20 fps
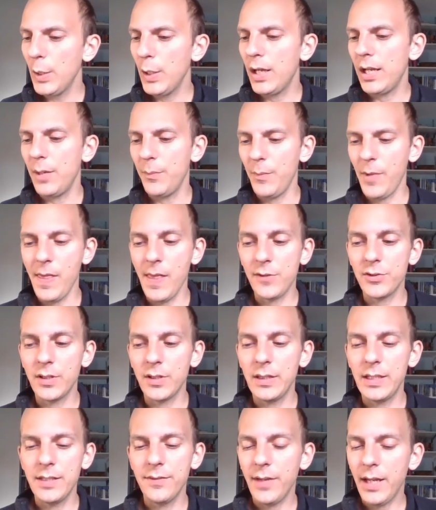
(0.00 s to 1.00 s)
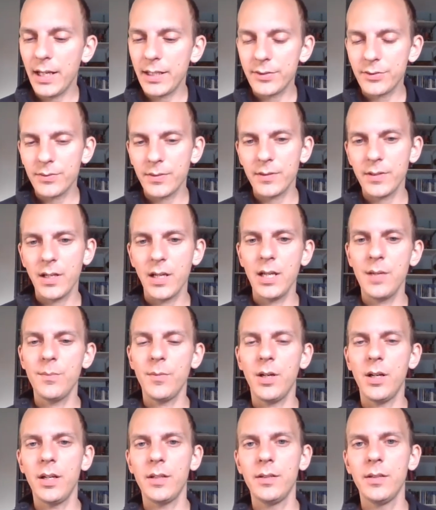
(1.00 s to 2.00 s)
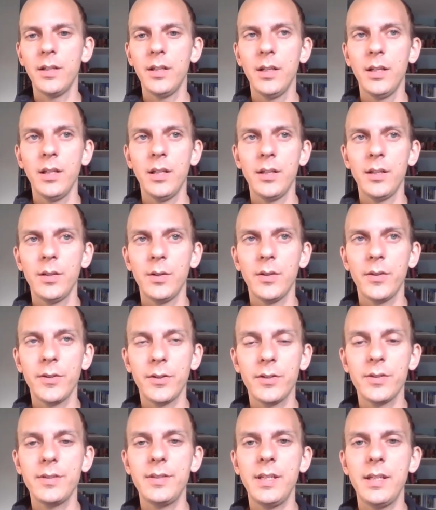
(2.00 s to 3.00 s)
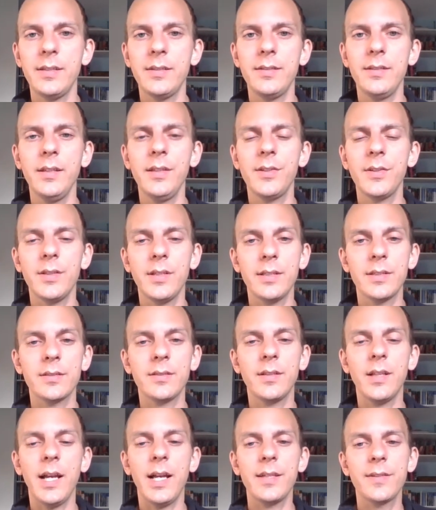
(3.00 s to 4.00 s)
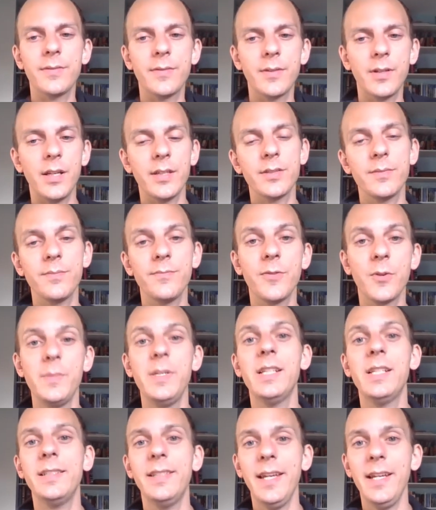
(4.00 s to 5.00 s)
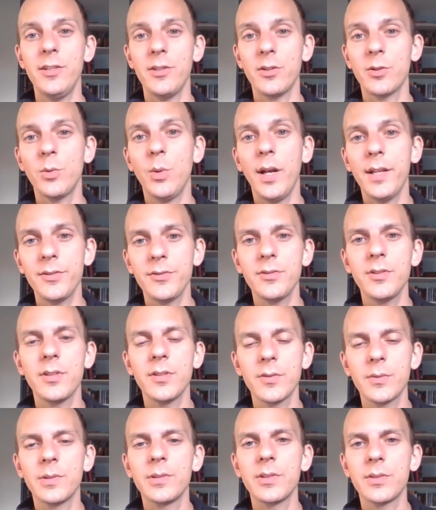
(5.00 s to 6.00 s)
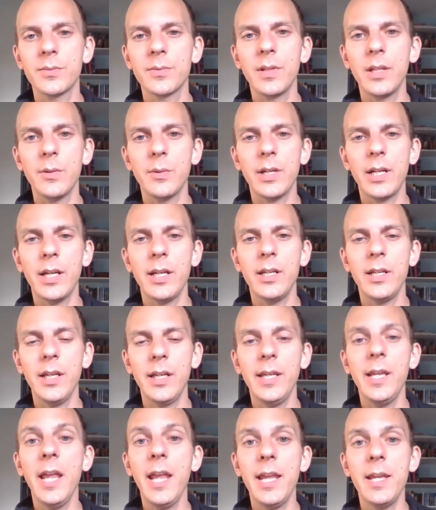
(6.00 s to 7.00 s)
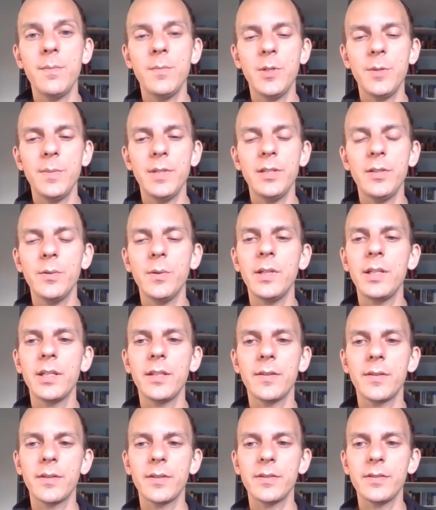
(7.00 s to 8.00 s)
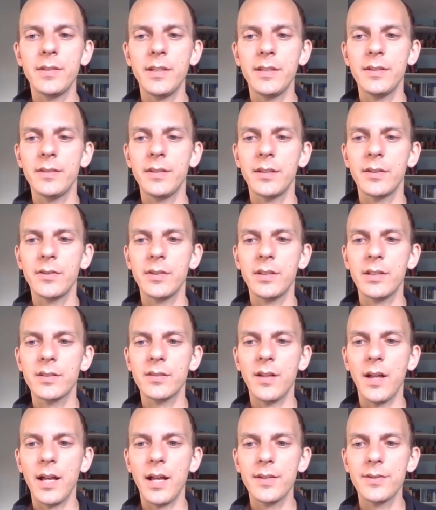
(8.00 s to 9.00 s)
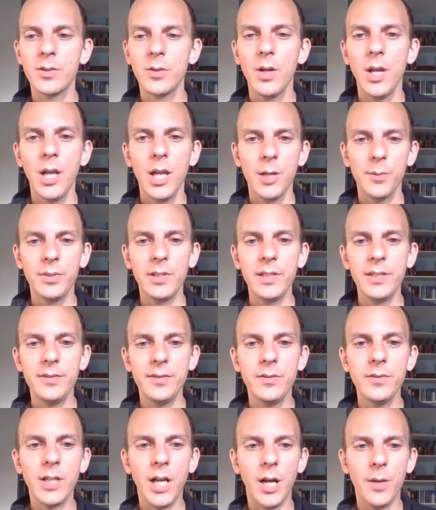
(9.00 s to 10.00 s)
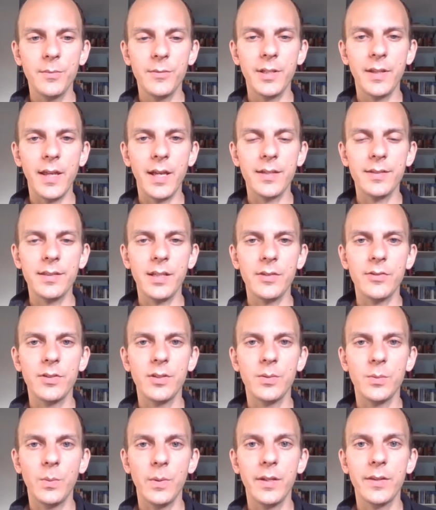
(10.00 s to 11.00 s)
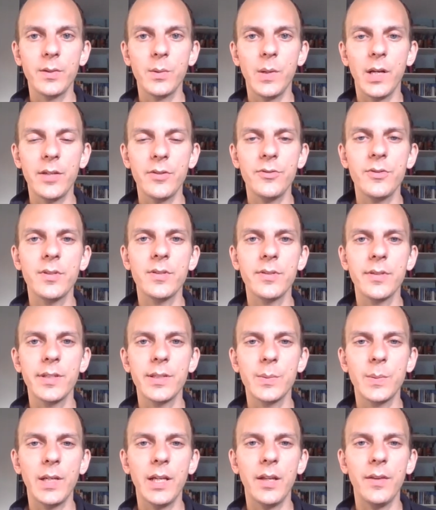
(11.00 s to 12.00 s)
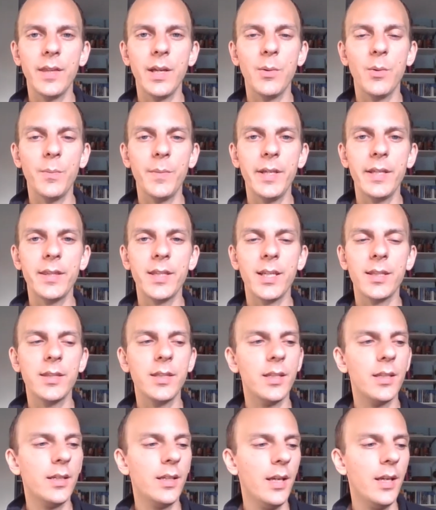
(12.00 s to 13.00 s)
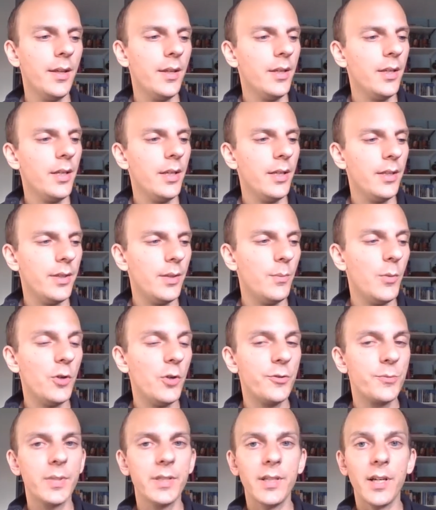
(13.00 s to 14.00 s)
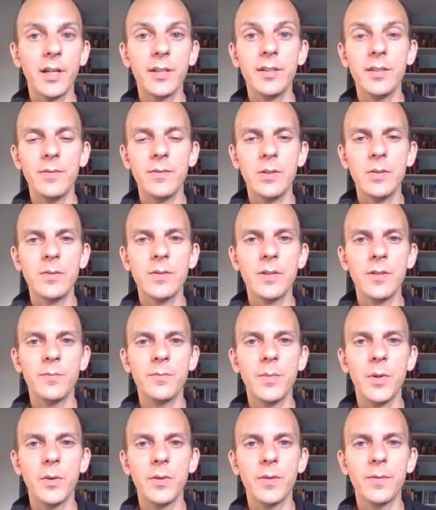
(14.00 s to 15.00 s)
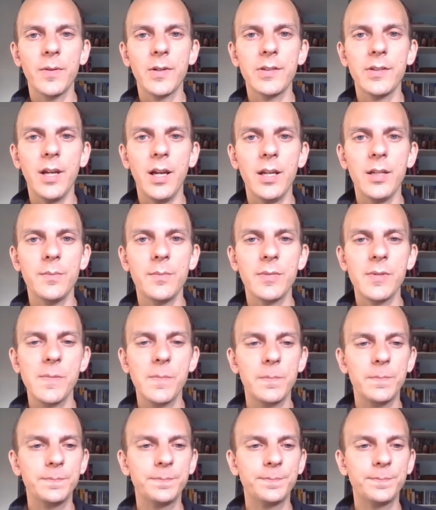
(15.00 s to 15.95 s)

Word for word: Um, and that should leave extra time on Thursday's synchronous class for us, for me to take your questions, which is really what I aim to be doing in Thursday's synchronous class. So please do come to that session with questions as well. That will make that the, the most productive use of both of our times.